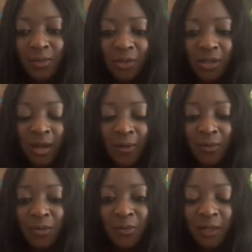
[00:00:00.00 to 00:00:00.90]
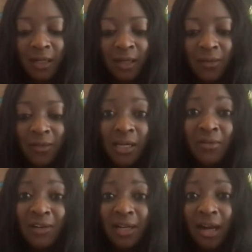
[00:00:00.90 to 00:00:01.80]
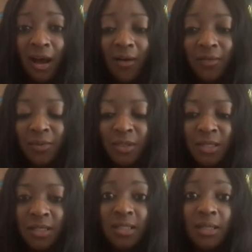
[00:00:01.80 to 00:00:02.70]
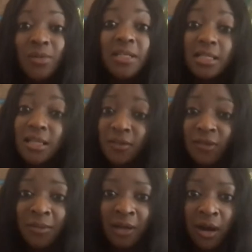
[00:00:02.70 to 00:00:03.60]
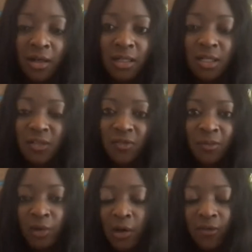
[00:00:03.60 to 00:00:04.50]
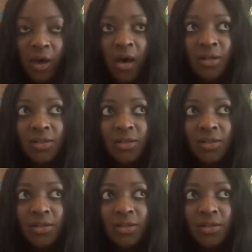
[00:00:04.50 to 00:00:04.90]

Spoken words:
which I really loved, was that there were 16 female artists from all over.